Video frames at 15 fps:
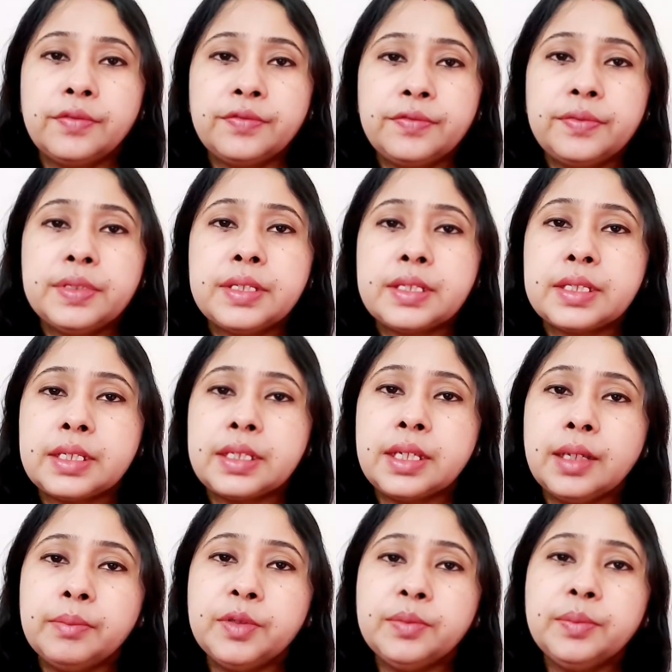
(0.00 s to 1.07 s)
of
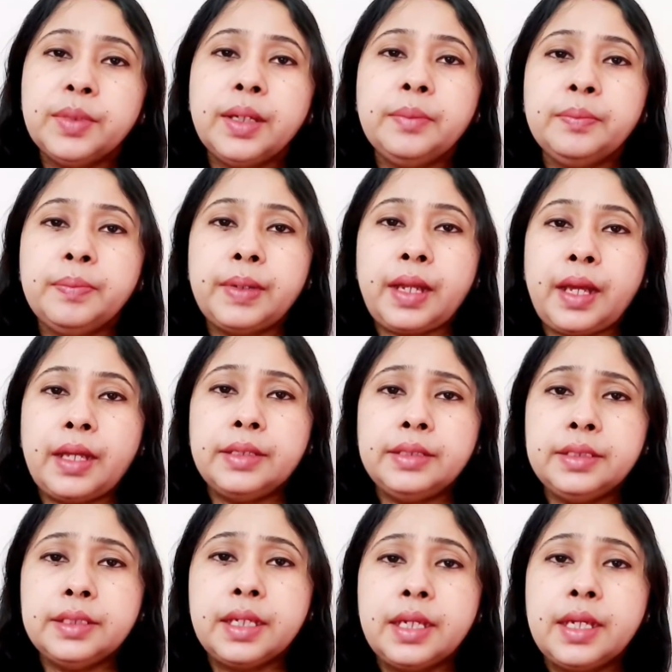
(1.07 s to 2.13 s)
cinnamomum
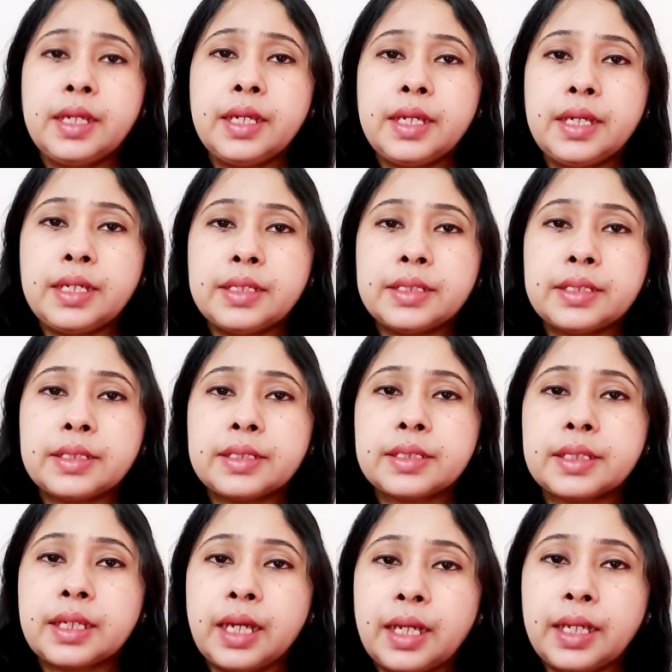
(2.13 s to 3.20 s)
plant
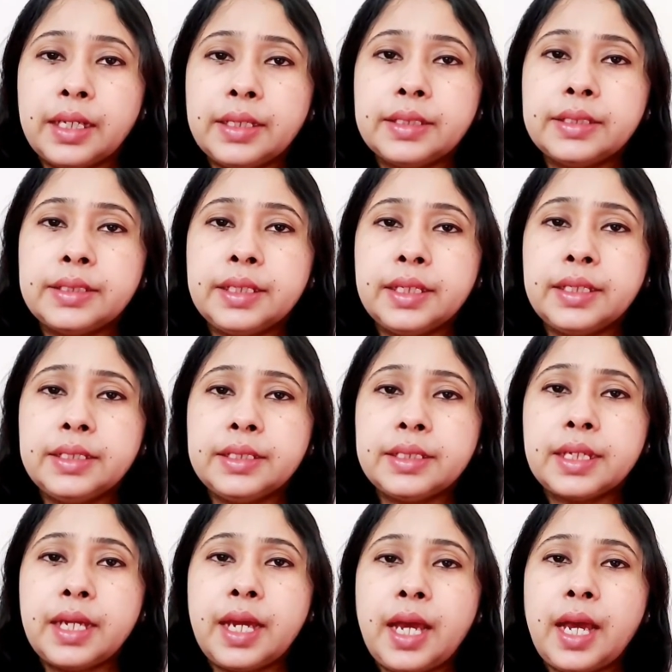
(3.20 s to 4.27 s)
is collected
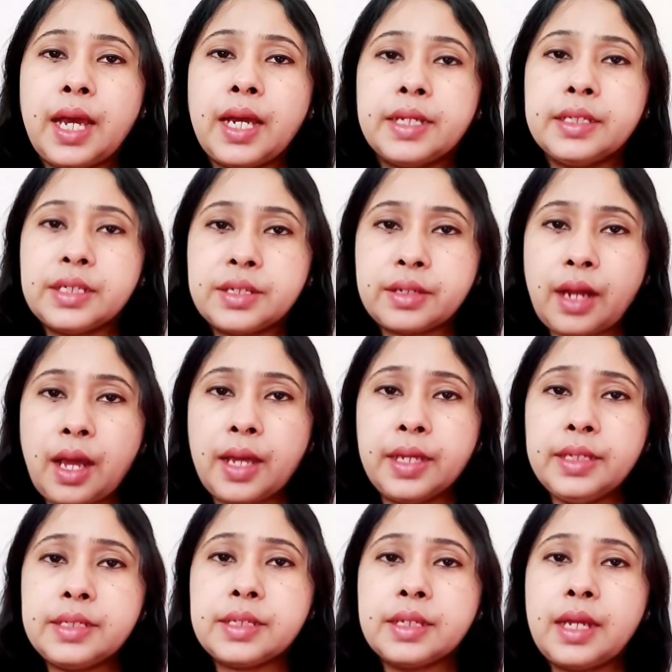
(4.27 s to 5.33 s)
and
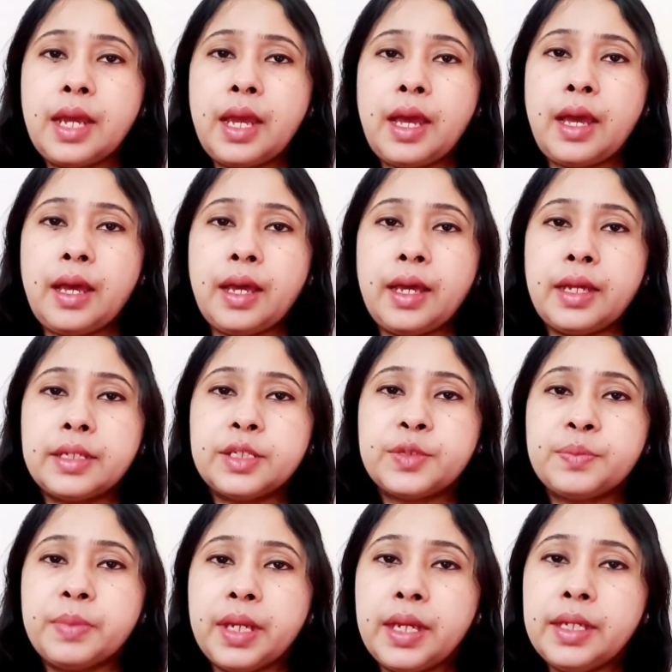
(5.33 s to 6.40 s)
dried
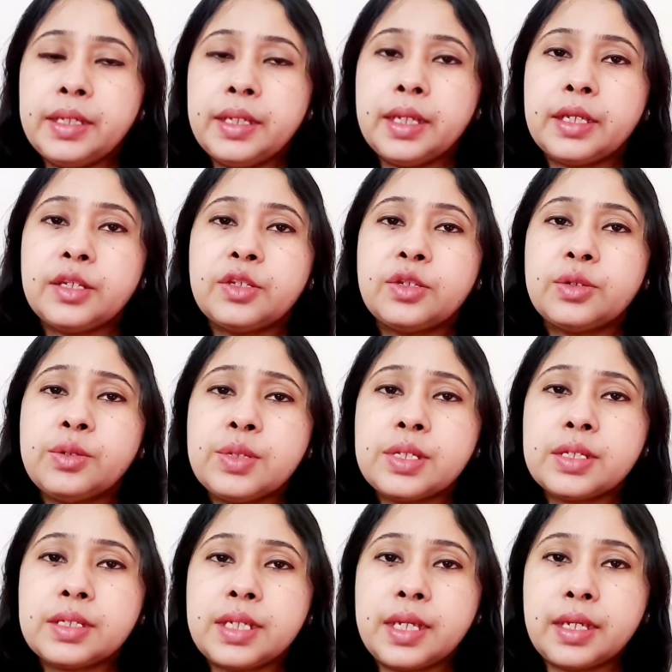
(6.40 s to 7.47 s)
and made into
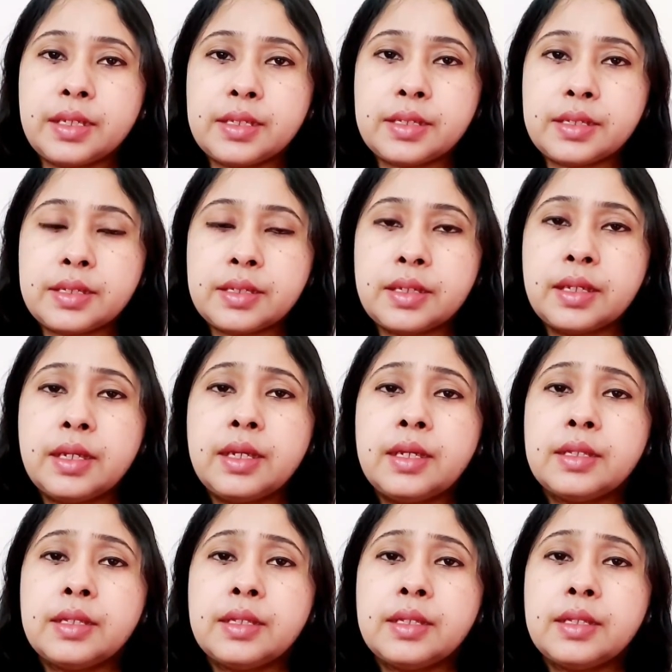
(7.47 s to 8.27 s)
sticks.